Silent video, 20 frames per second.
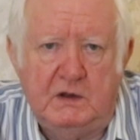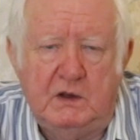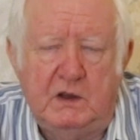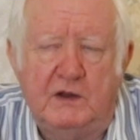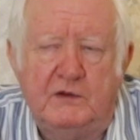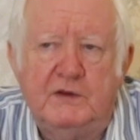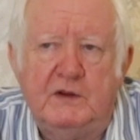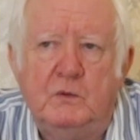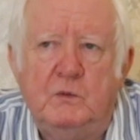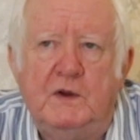
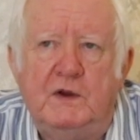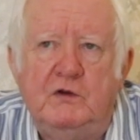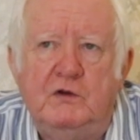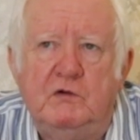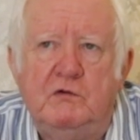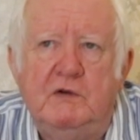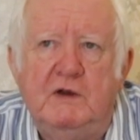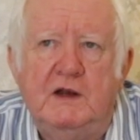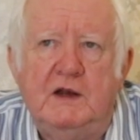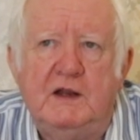I think when
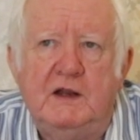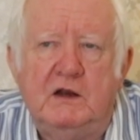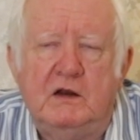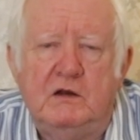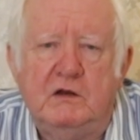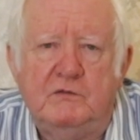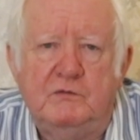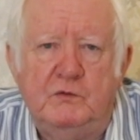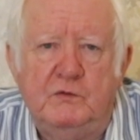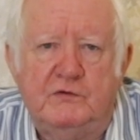you're really in
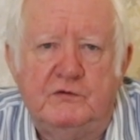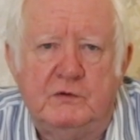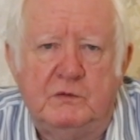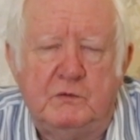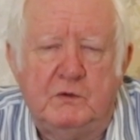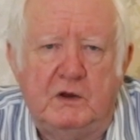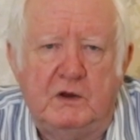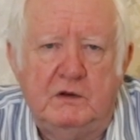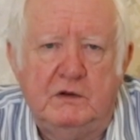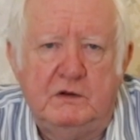love with
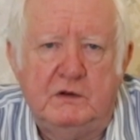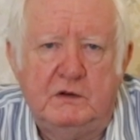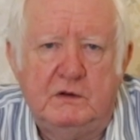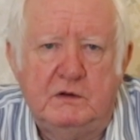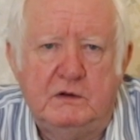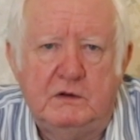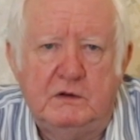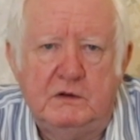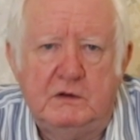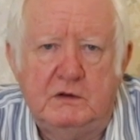someone,
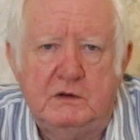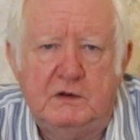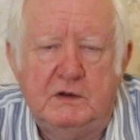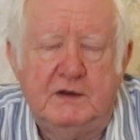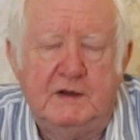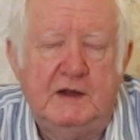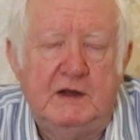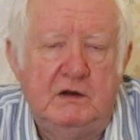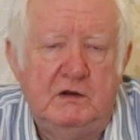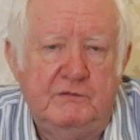
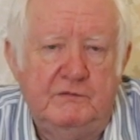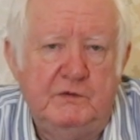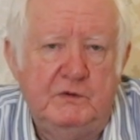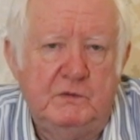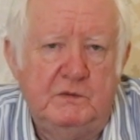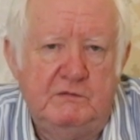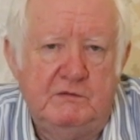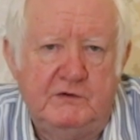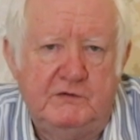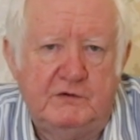and they love you
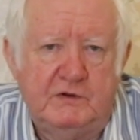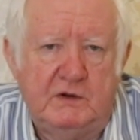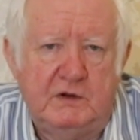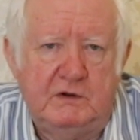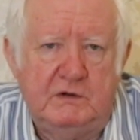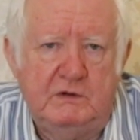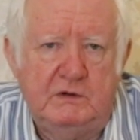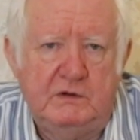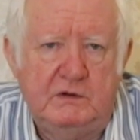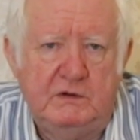in
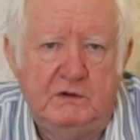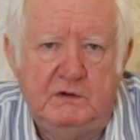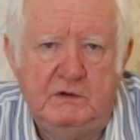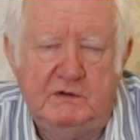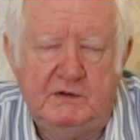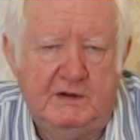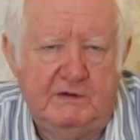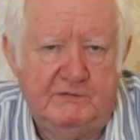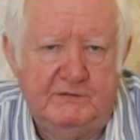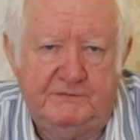return, you
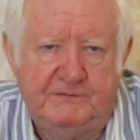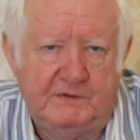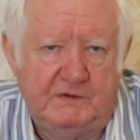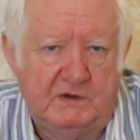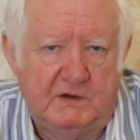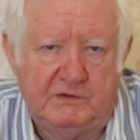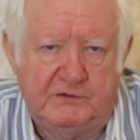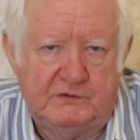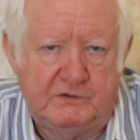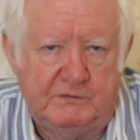never feel
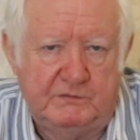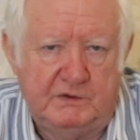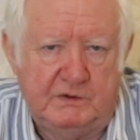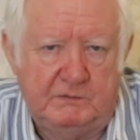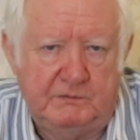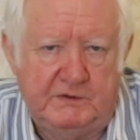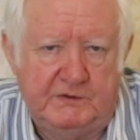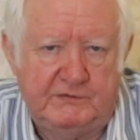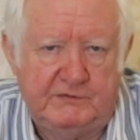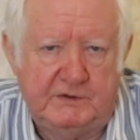like something's
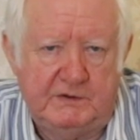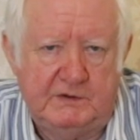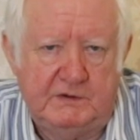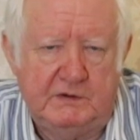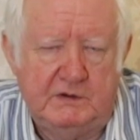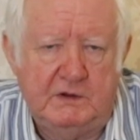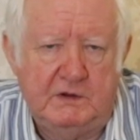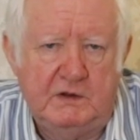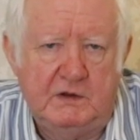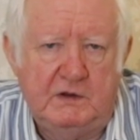missing.
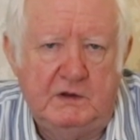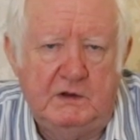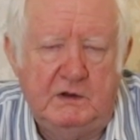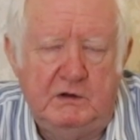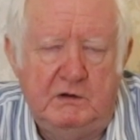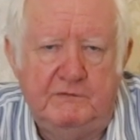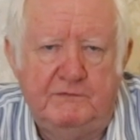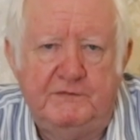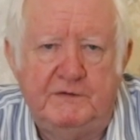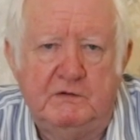
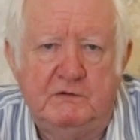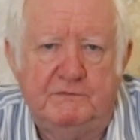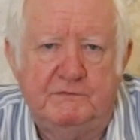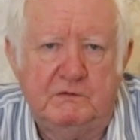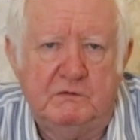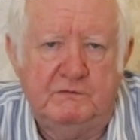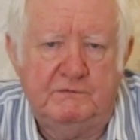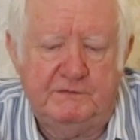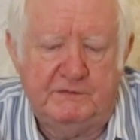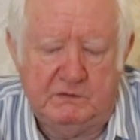You feel
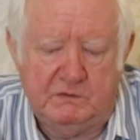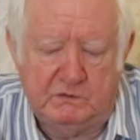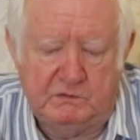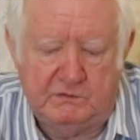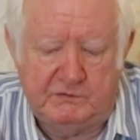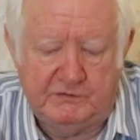fulfilled.